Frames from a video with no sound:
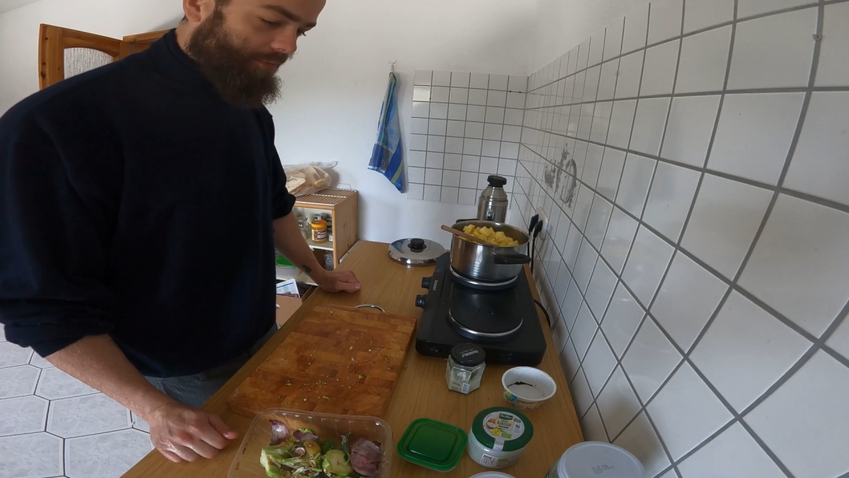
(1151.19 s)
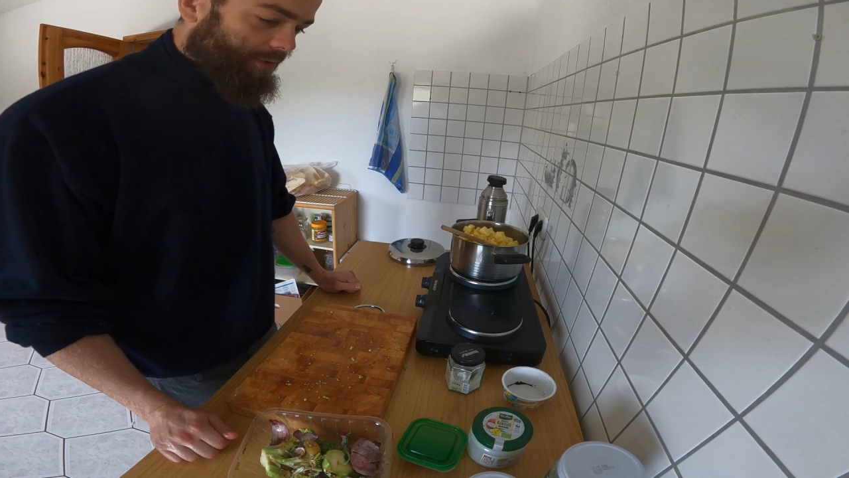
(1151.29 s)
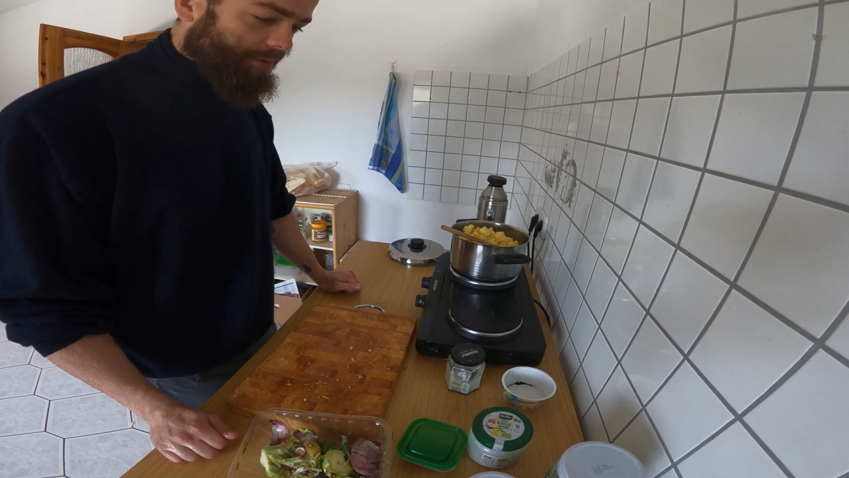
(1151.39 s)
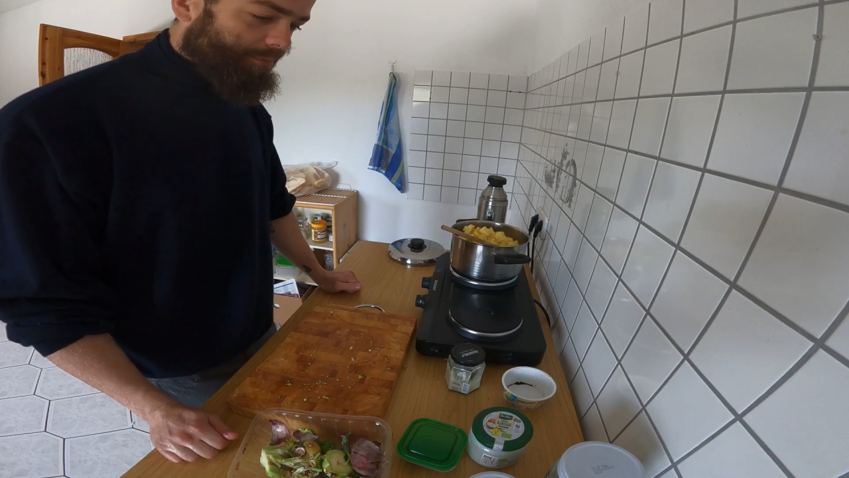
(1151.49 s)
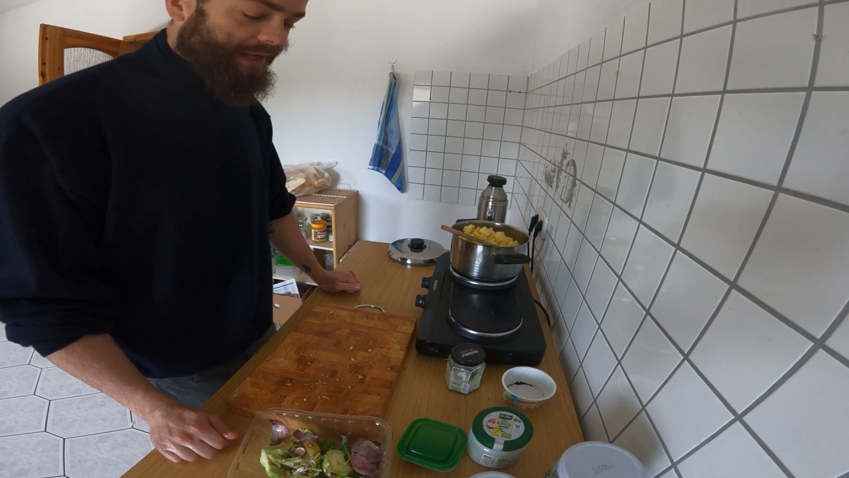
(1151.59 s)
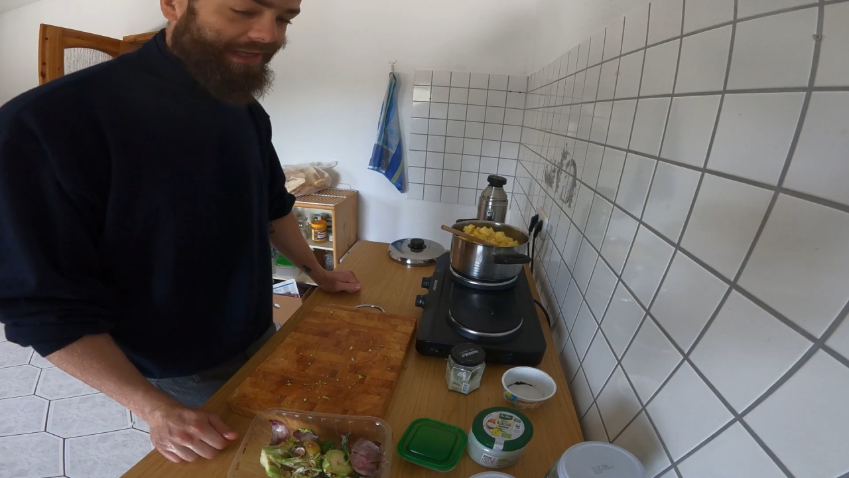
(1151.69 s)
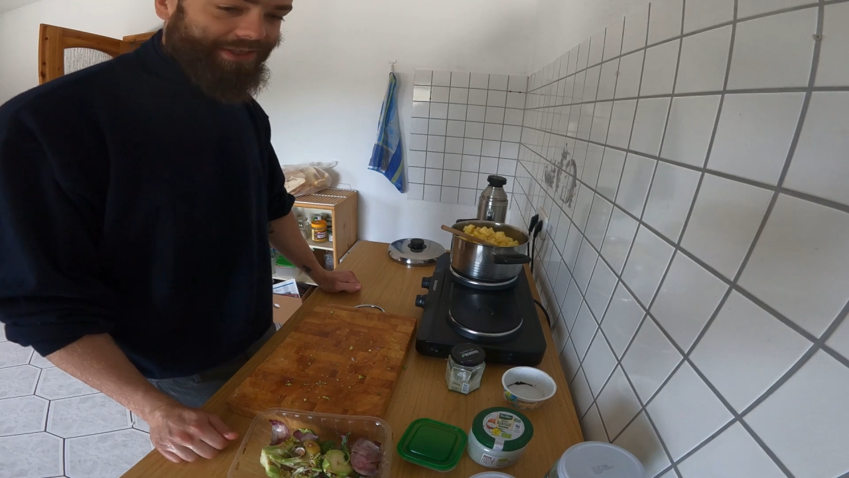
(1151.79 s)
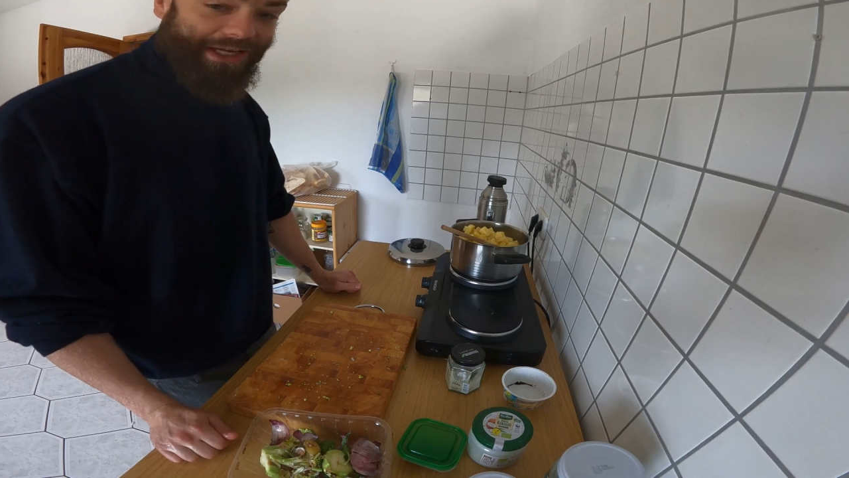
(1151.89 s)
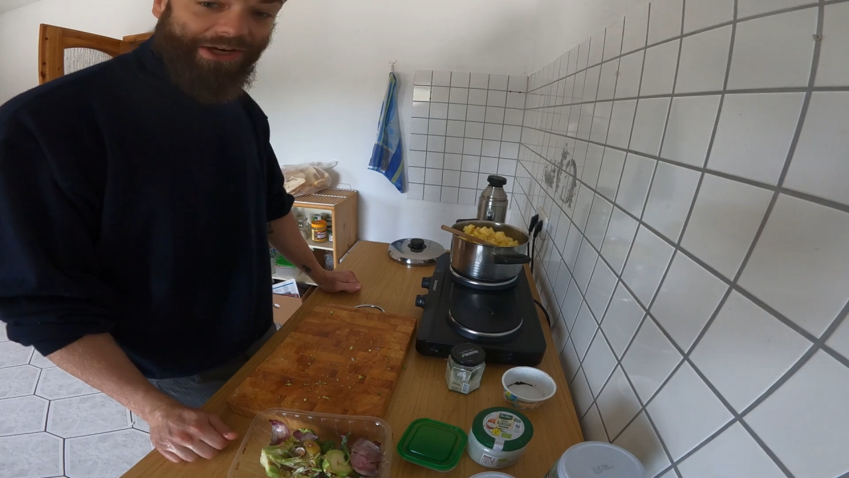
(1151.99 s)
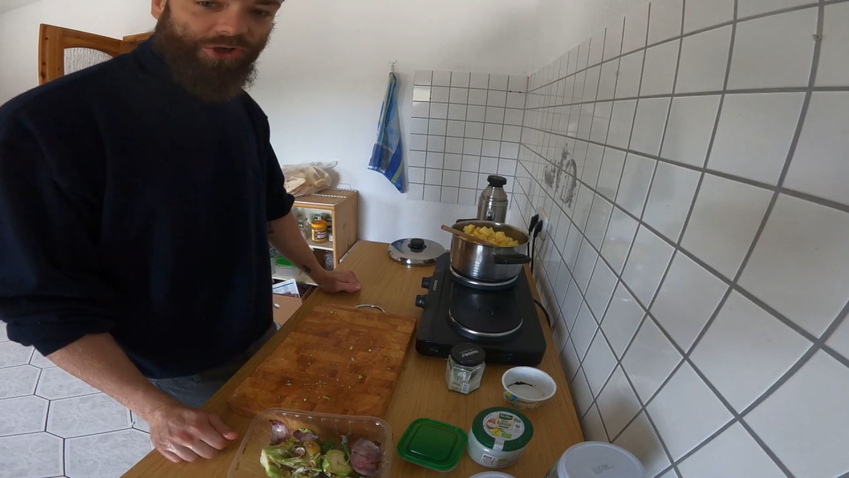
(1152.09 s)
wanted my
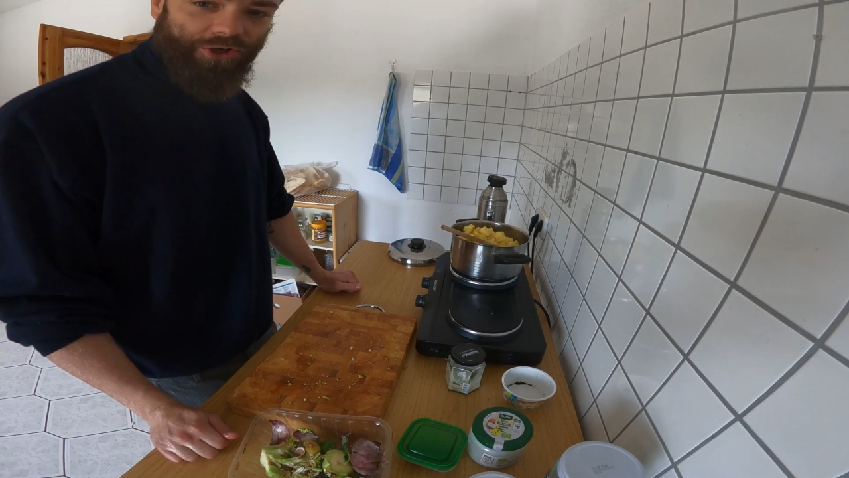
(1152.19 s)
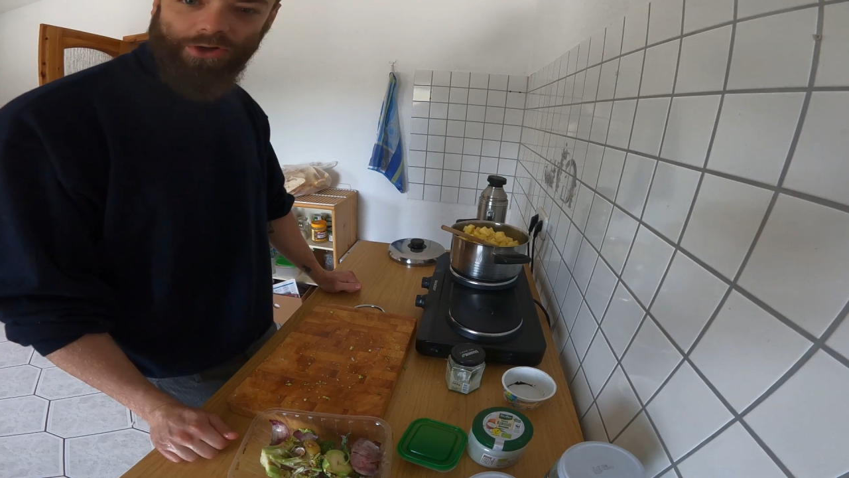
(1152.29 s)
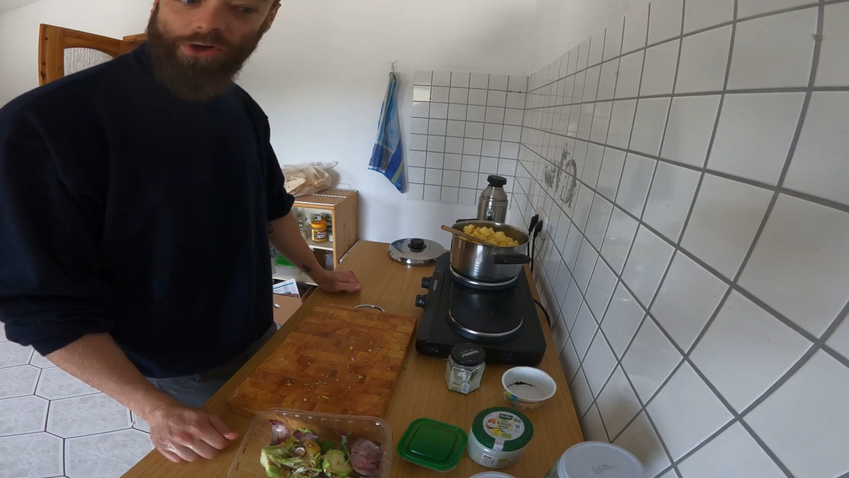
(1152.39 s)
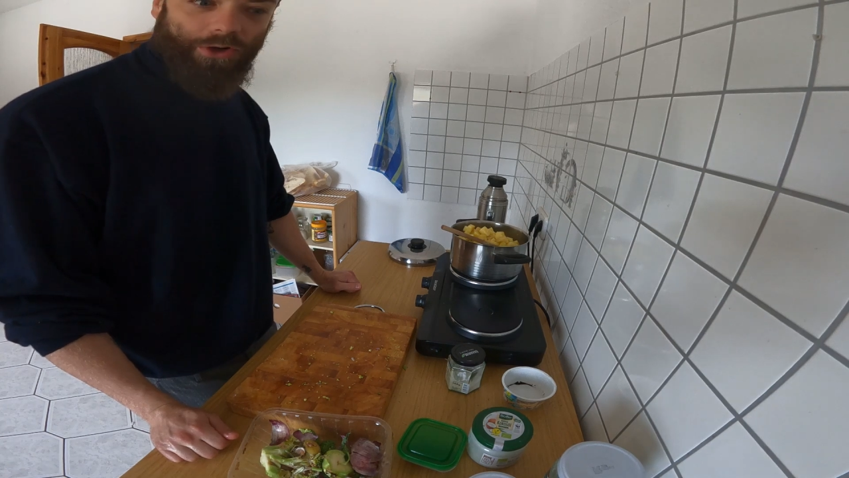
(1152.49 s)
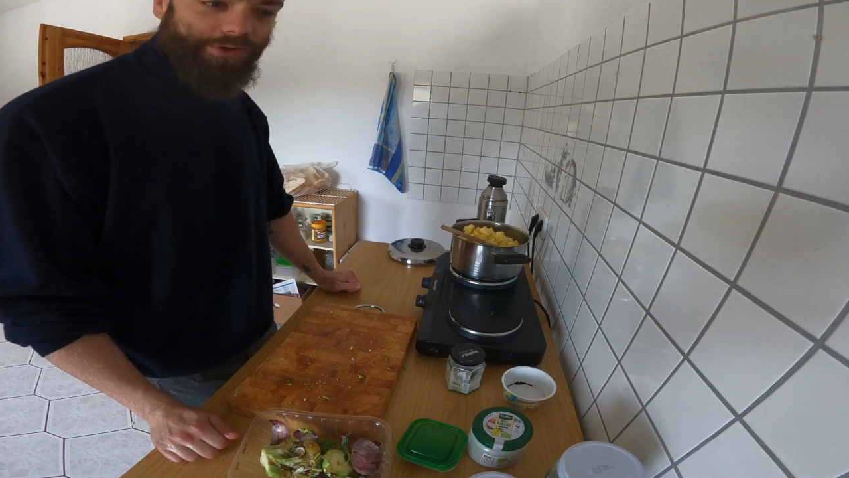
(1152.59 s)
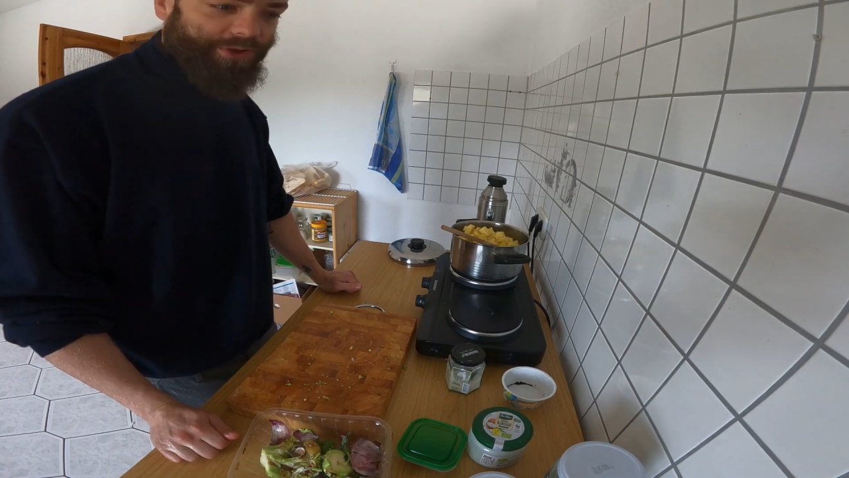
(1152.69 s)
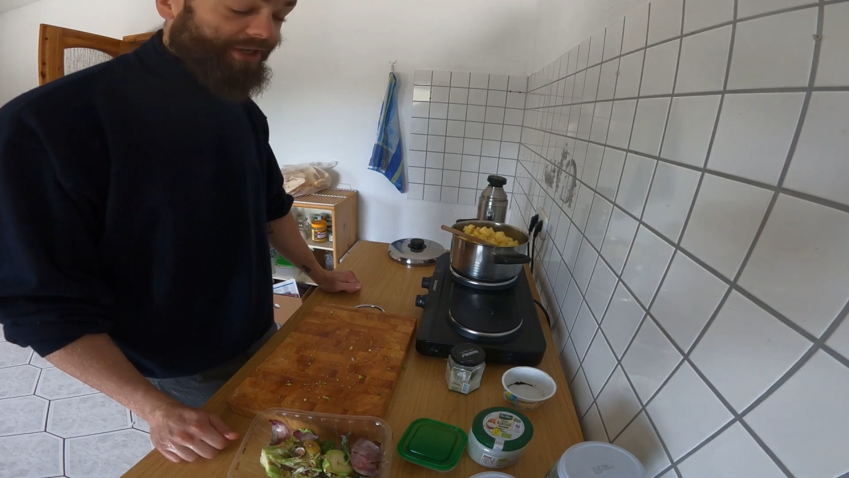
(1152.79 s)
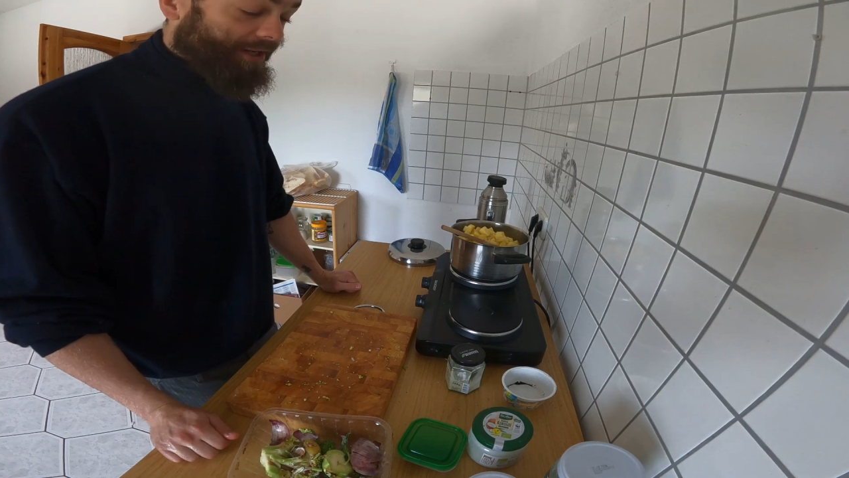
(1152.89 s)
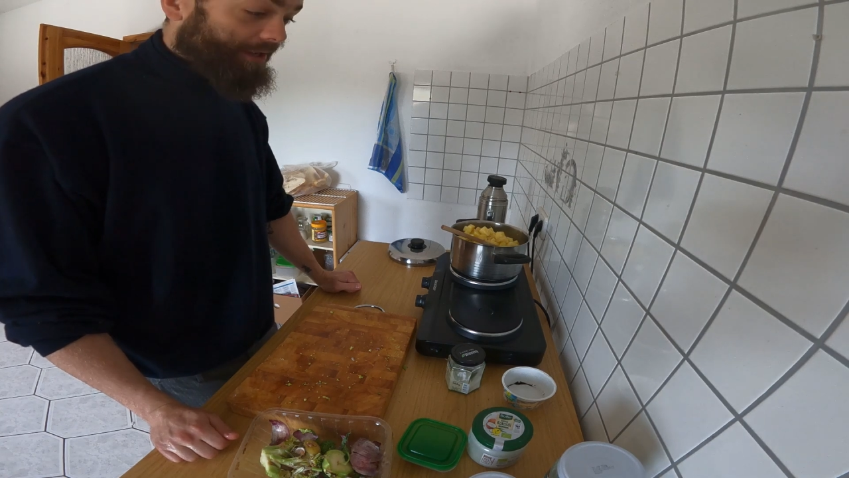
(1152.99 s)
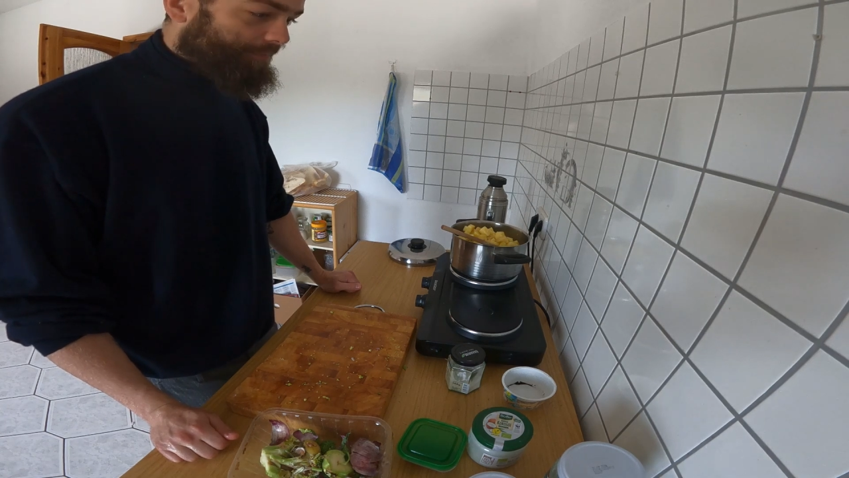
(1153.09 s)
attention all the
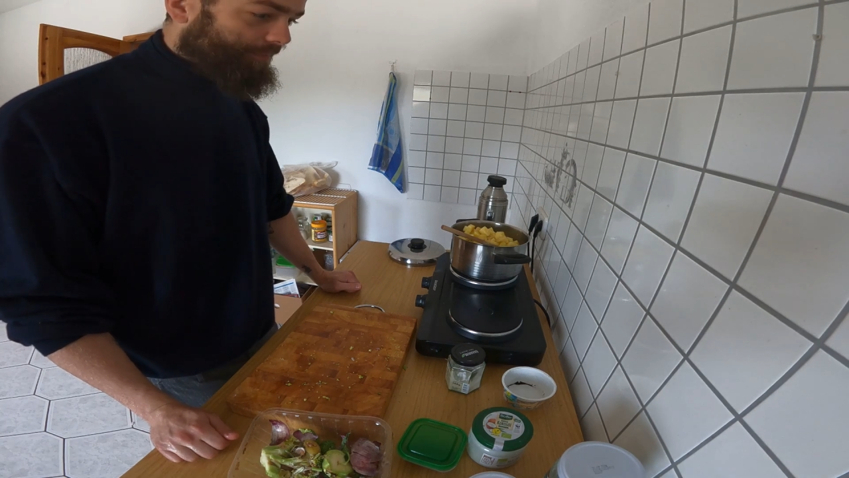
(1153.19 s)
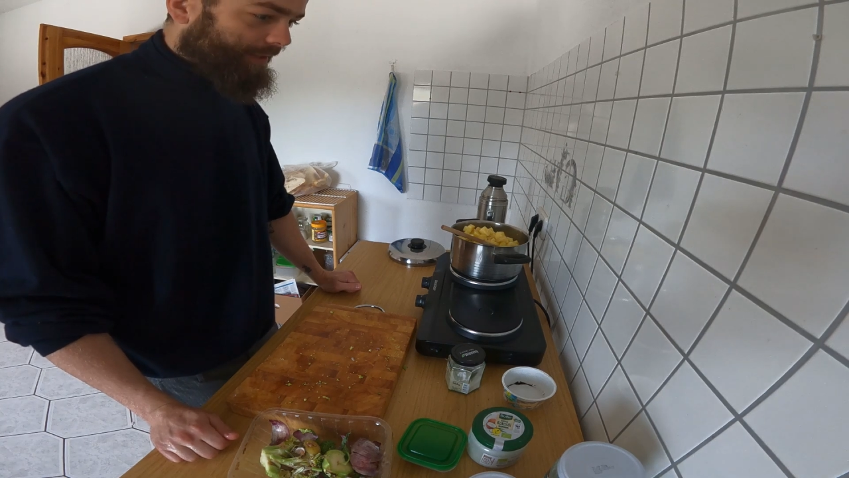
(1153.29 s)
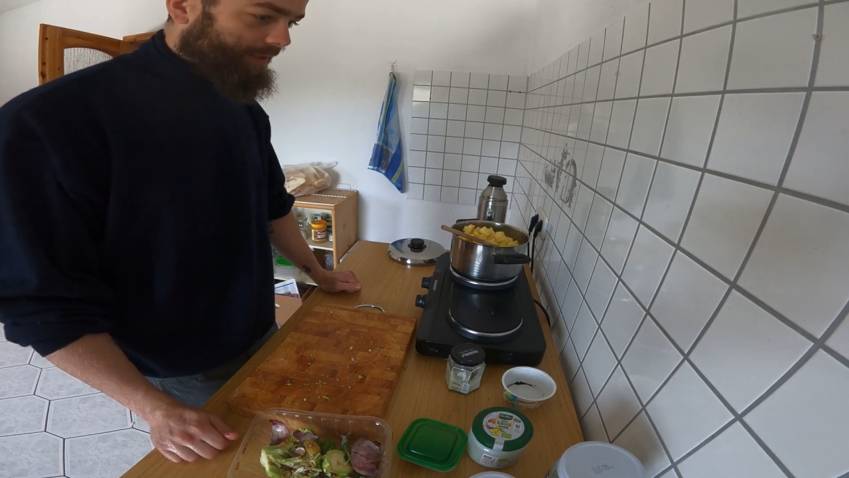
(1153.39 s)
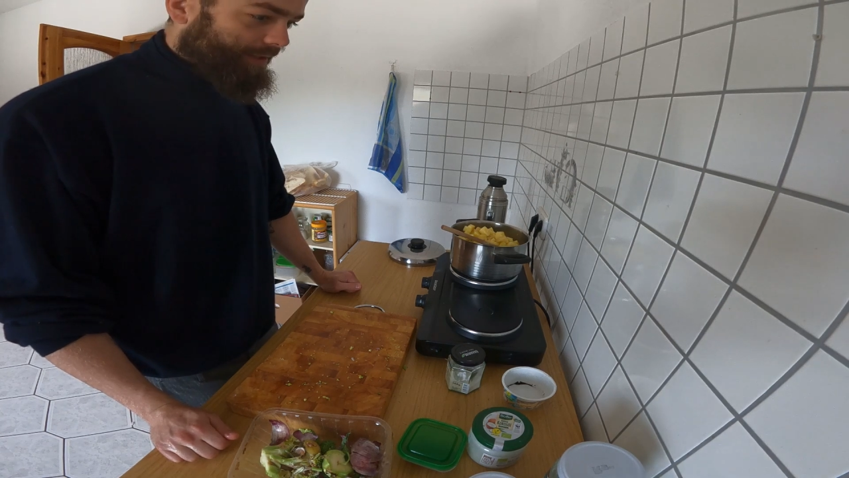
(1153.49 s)
time.